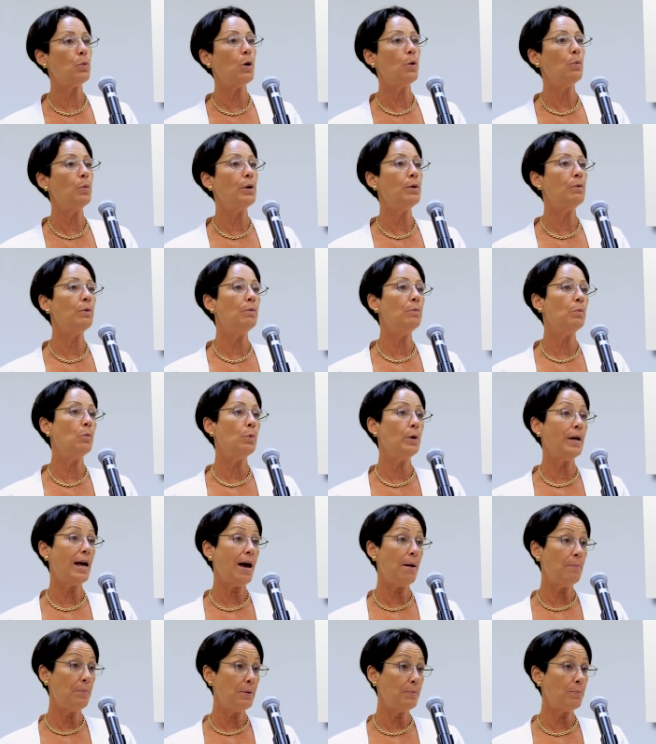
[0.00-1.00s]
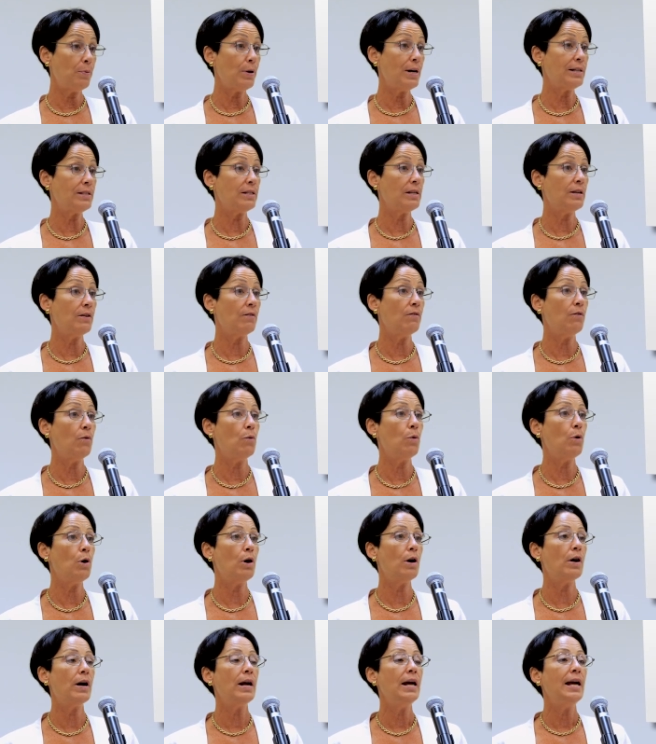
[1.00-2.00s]
what we have been pressing
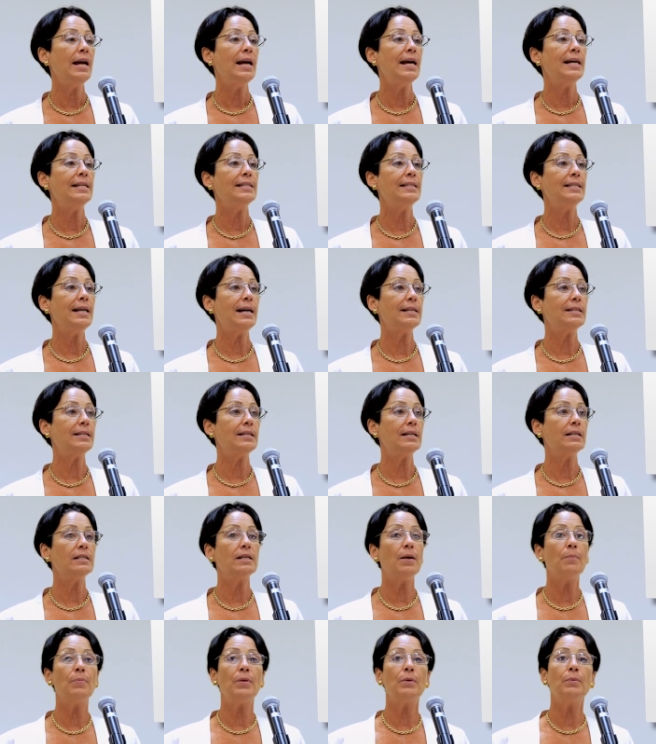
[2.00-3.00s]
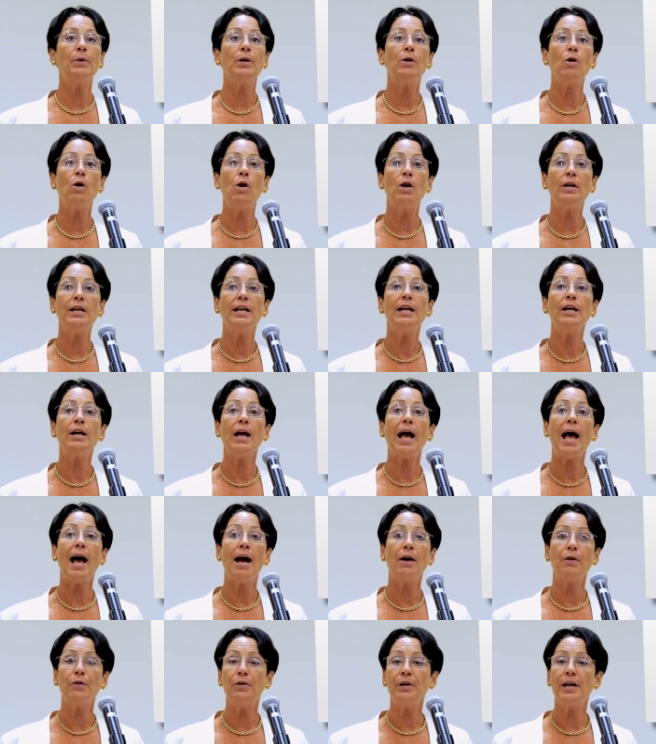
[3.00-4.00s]
for is testing something we call
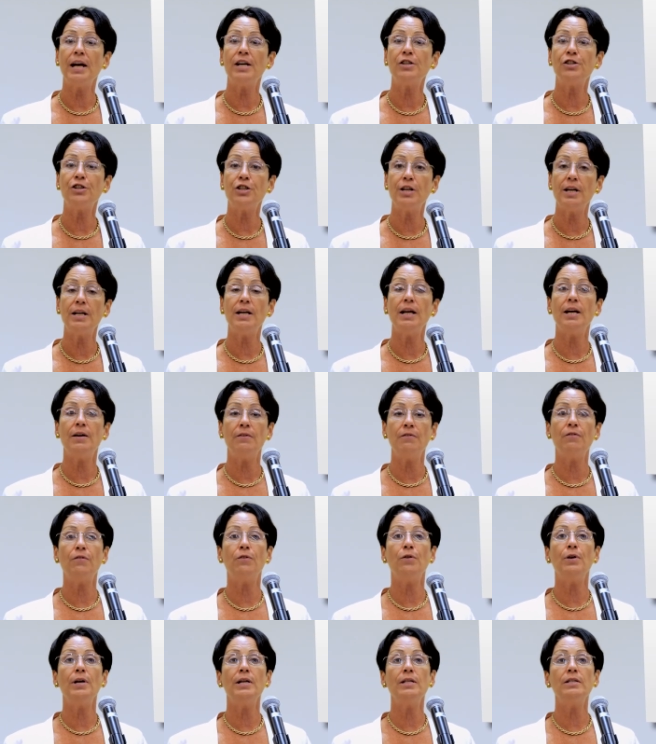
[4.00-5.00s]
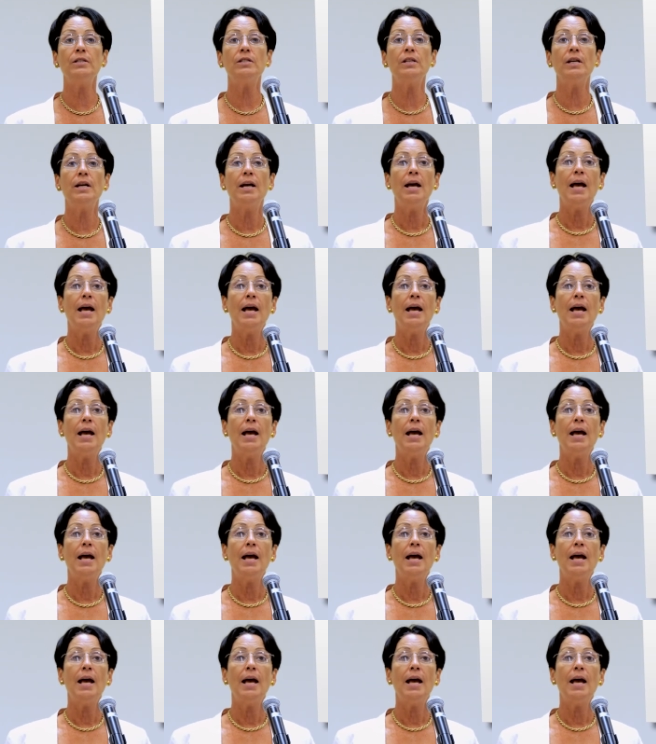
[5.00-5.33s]
aggregation and inference.